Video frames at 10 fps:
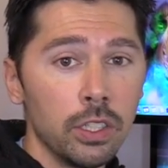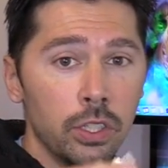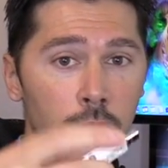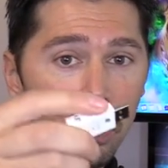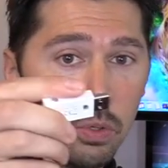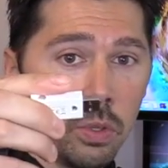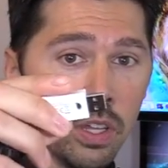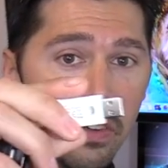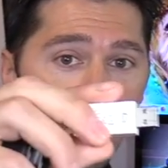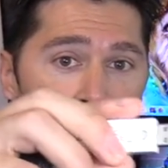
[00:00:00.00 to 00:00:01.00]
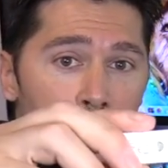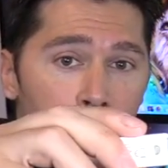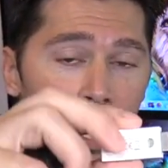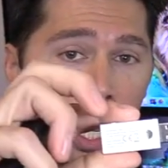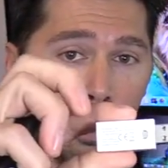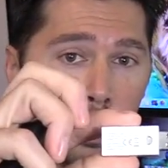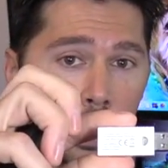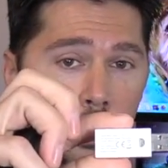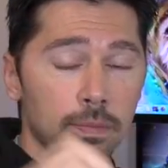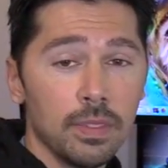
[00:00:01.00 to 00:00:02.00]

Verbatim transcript: to the Avantree output